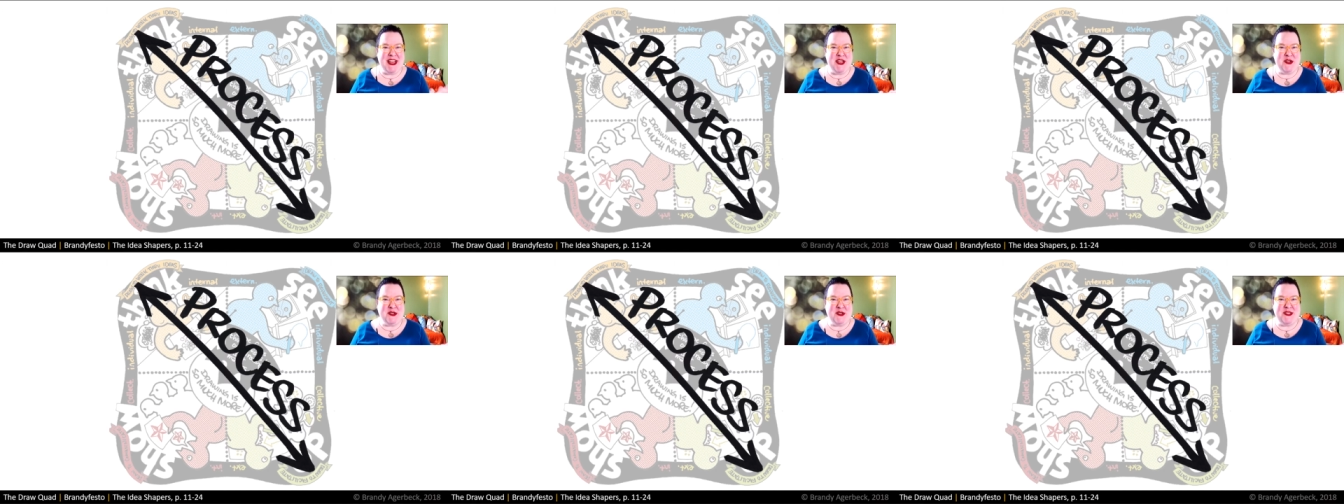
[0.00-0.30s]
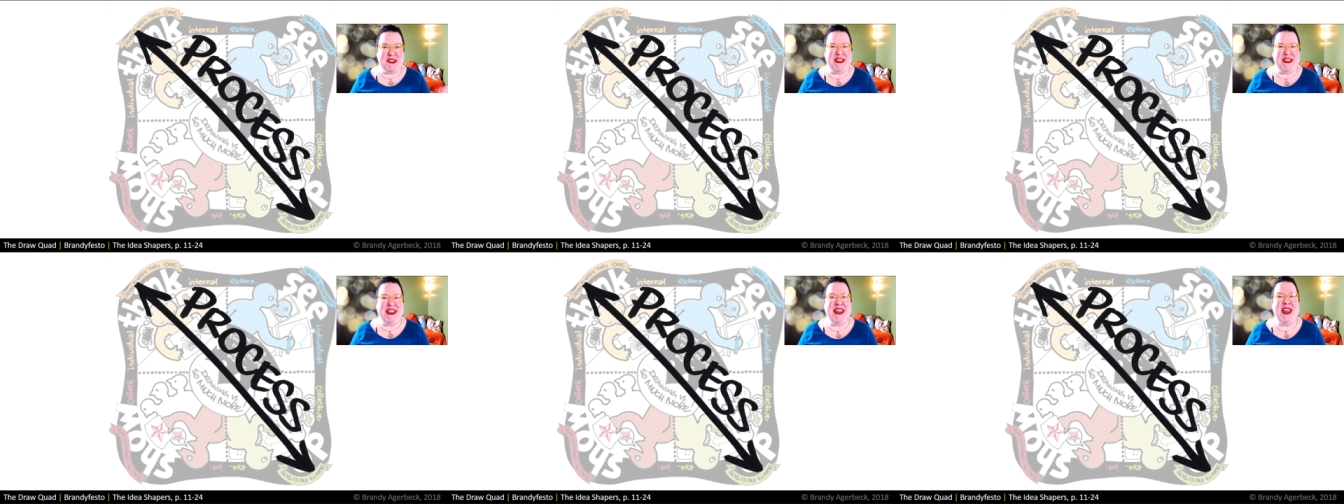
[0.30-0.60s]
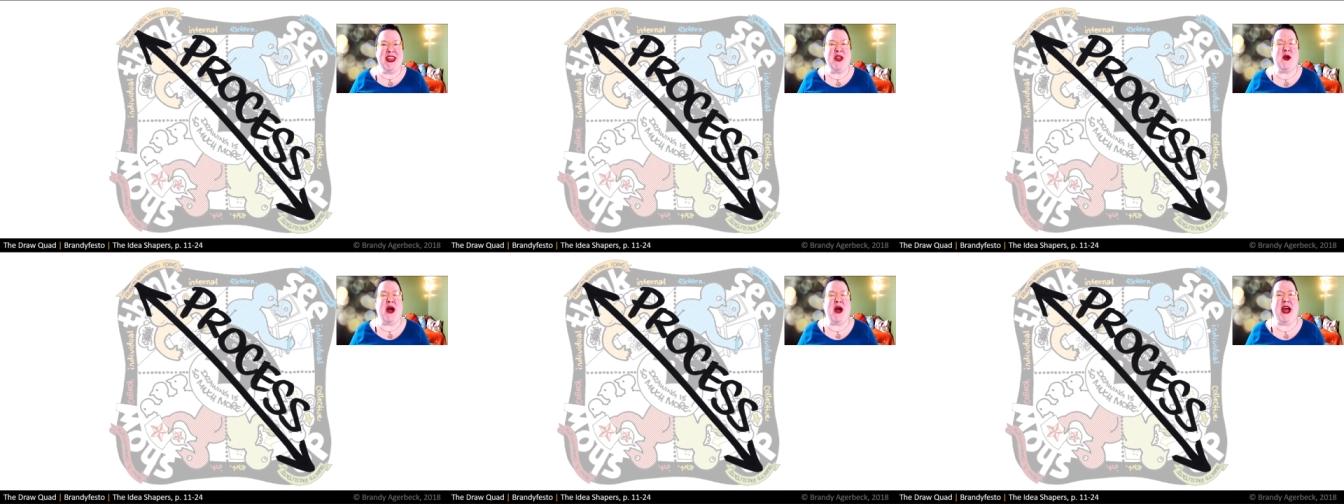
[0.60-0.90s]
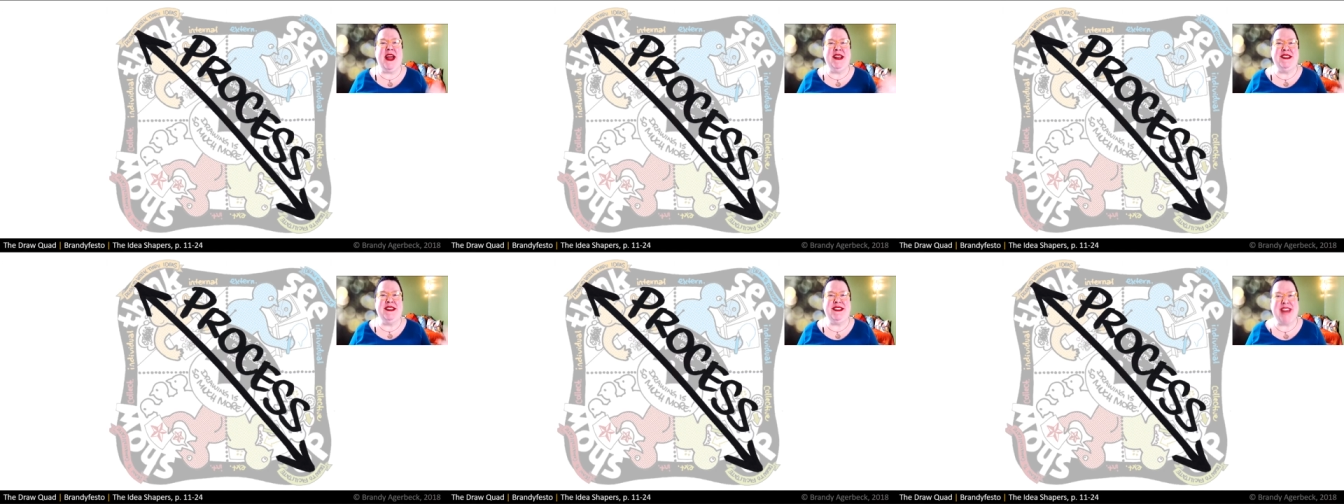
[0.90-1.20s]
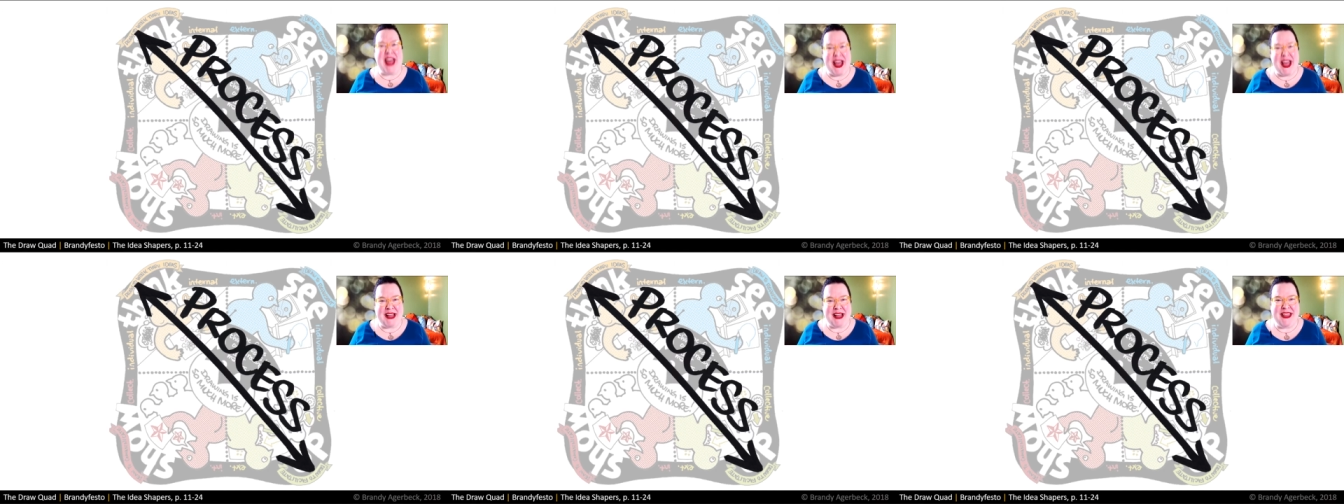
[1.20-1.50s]
you'll see
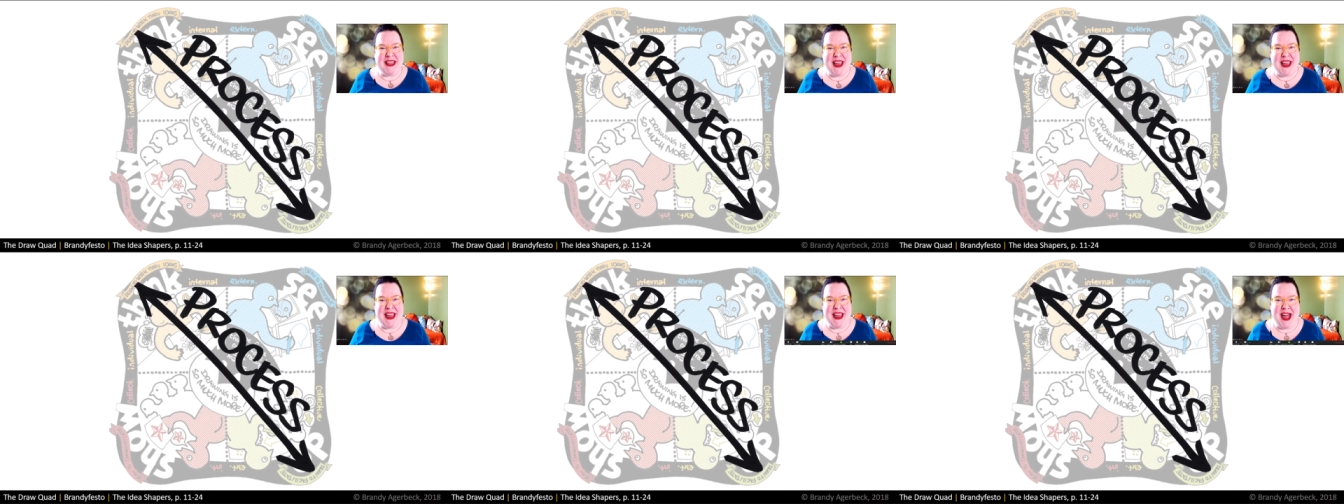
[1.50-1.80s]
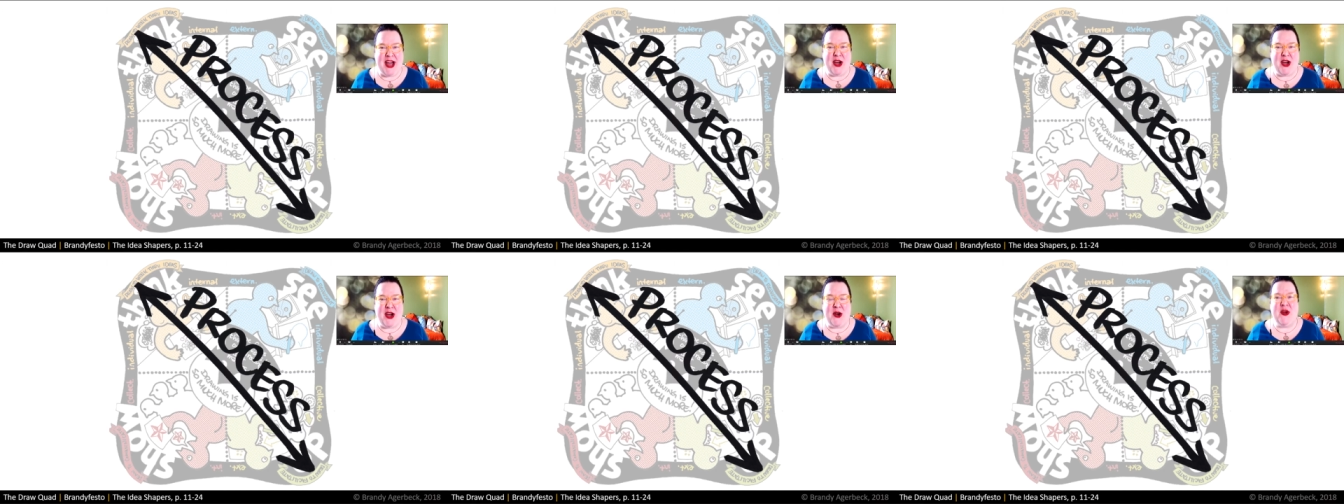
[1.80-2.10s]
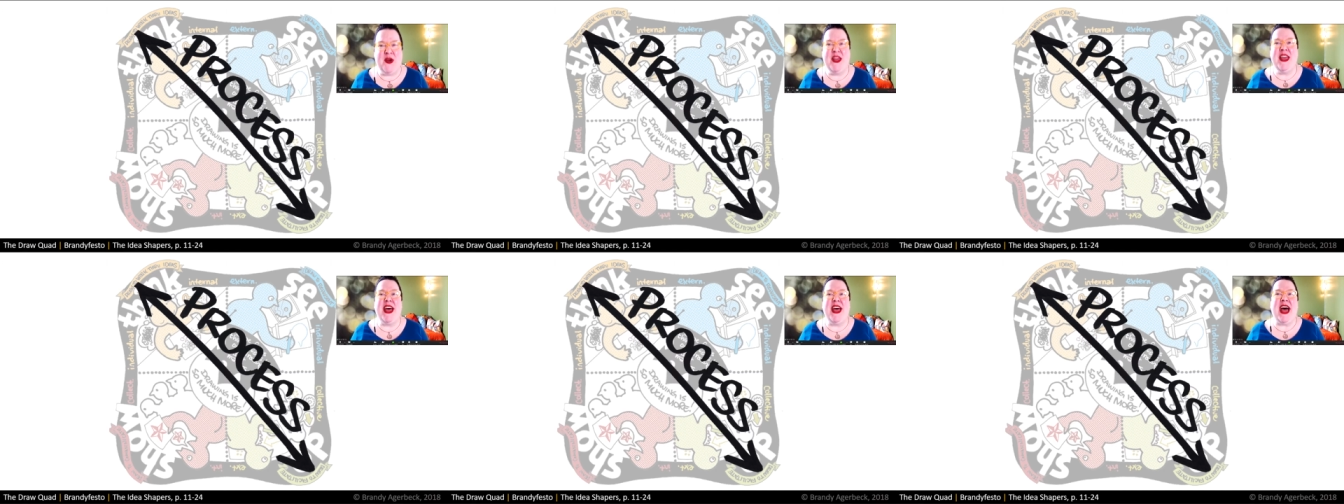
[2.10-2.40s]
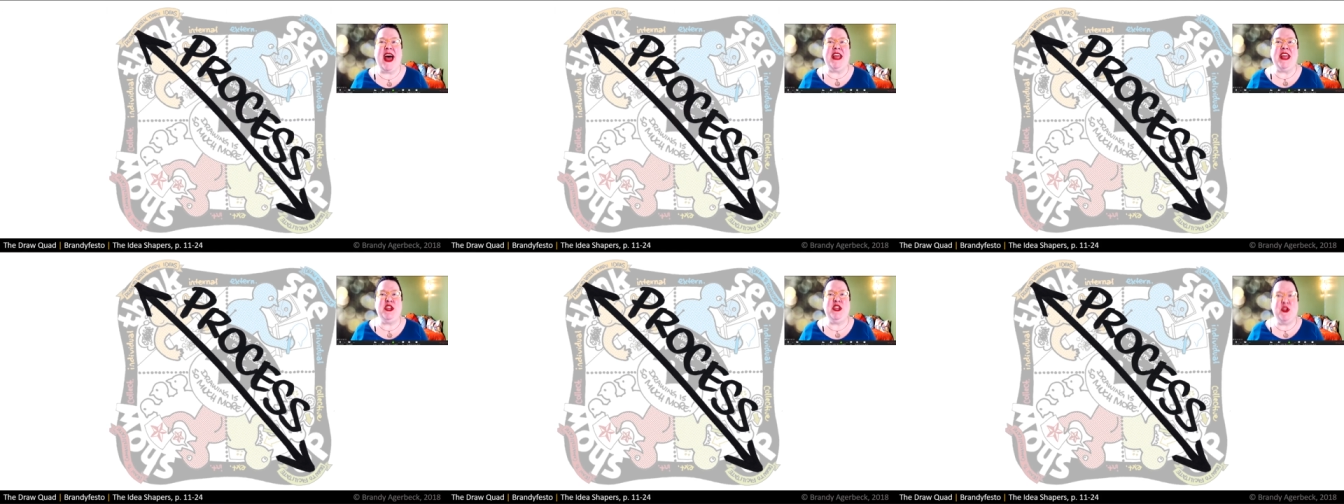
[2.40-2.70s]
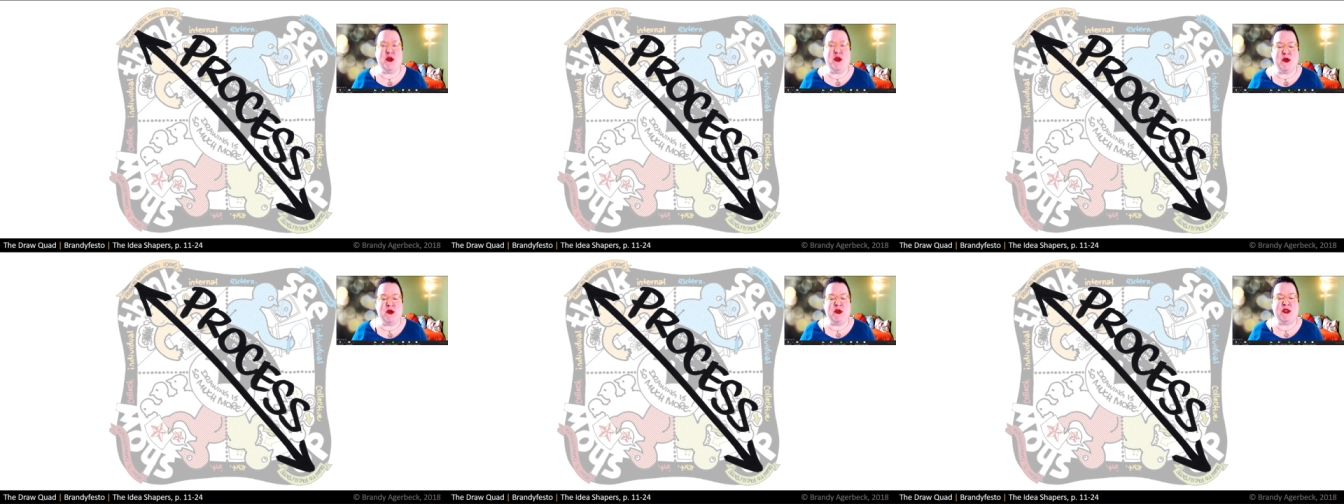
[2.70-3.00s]
exactly how I
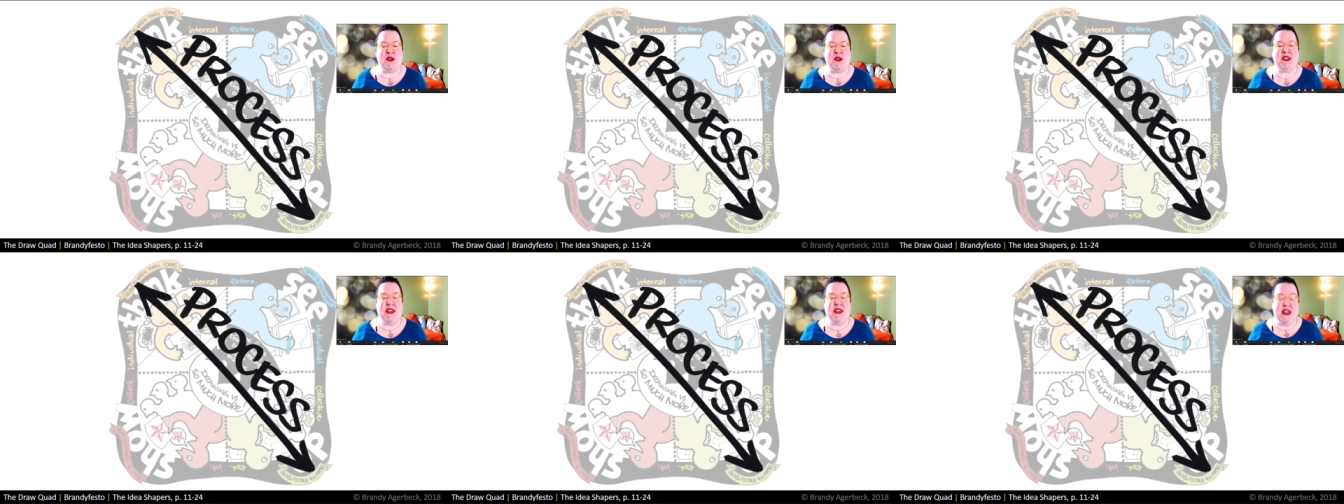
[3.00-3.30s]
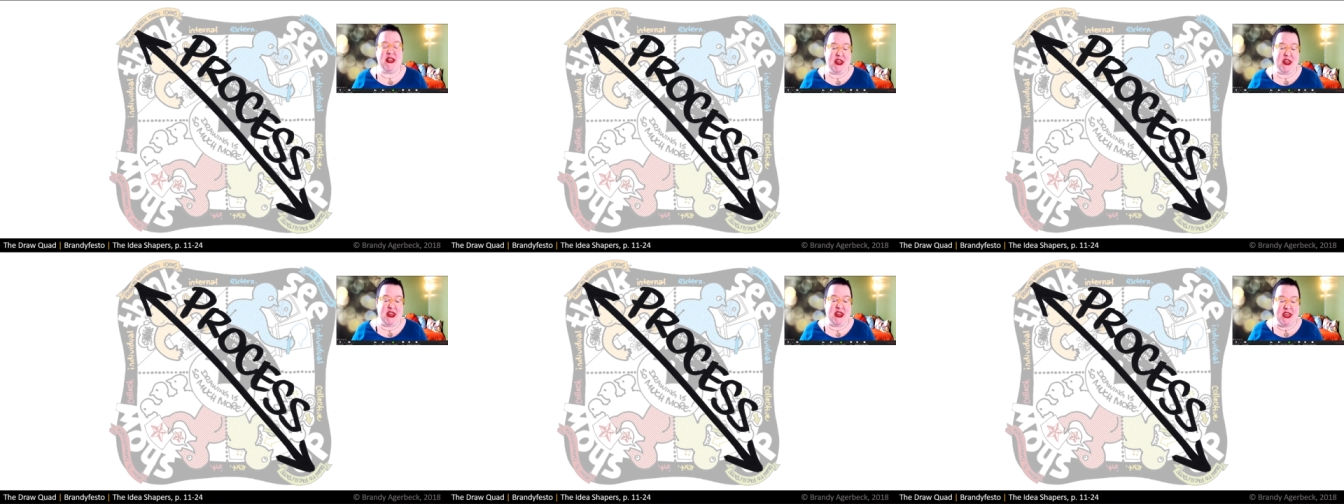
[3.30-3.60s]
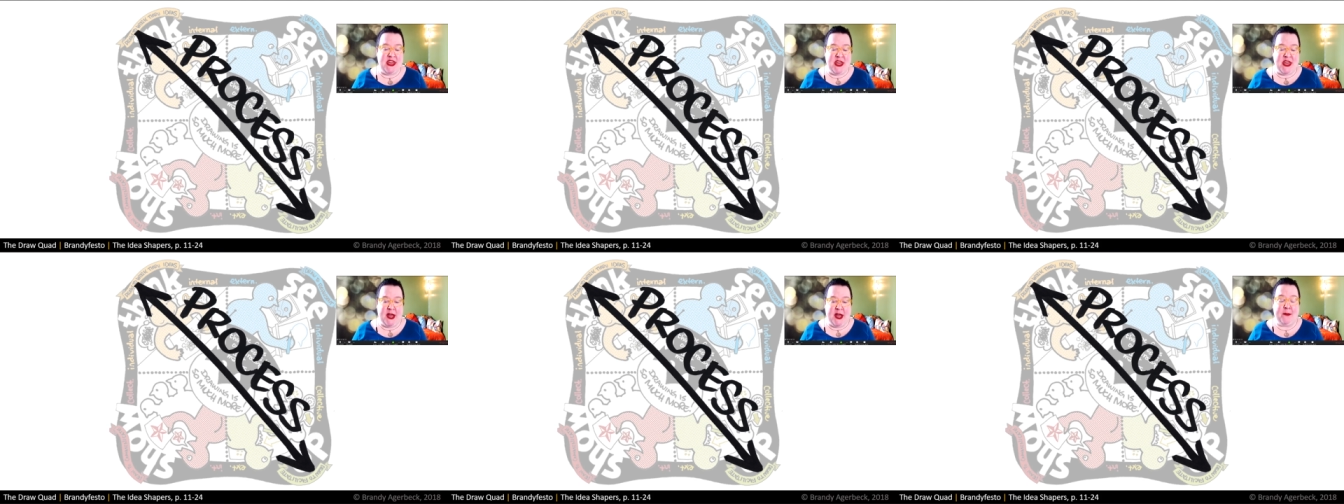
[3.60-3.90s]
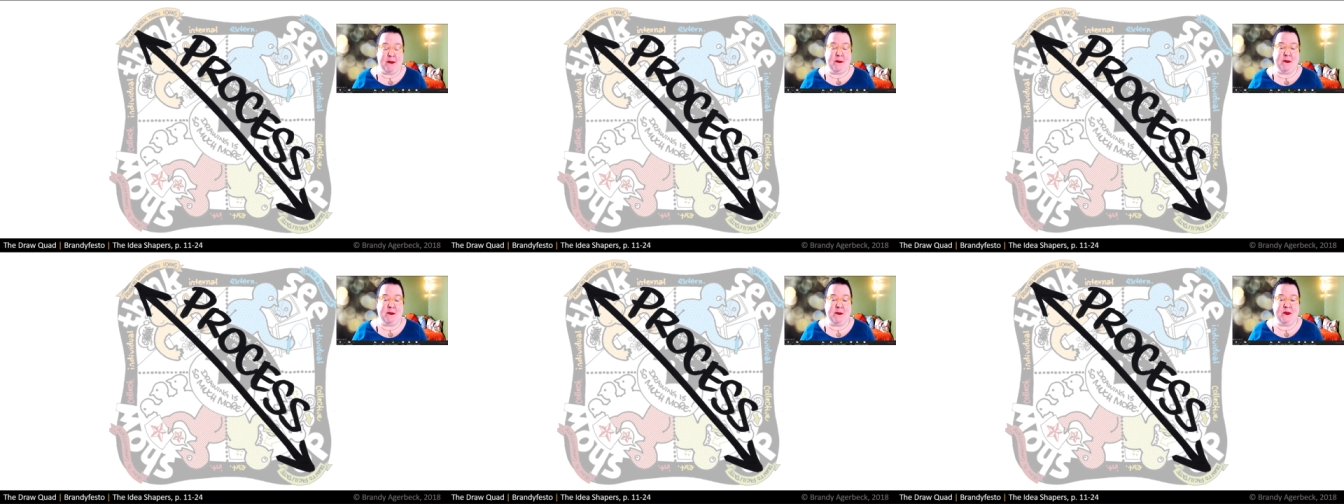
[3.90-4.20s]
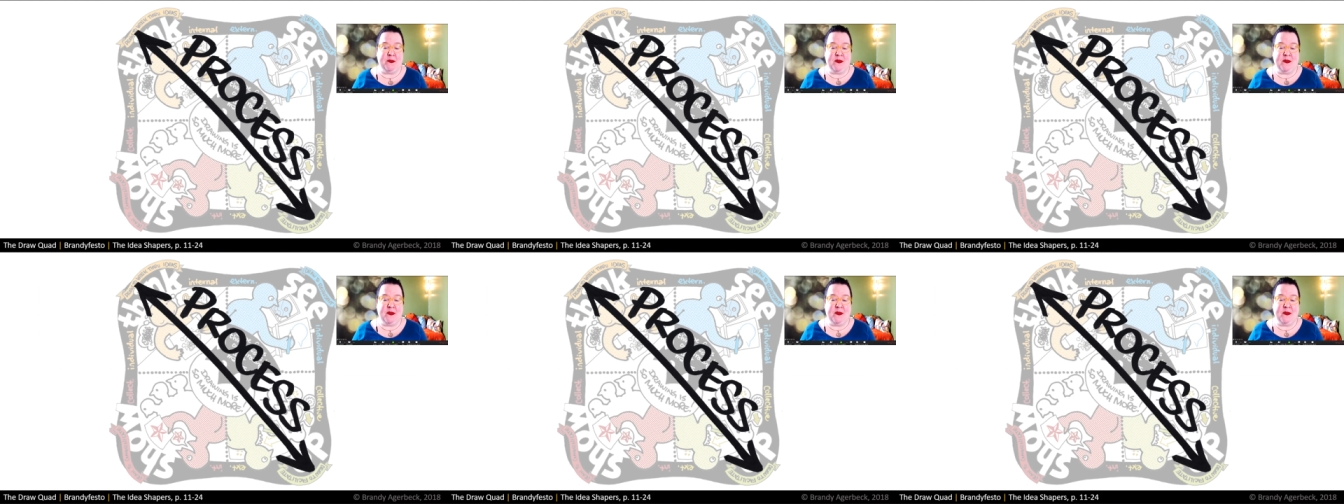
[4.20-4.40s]
use the um,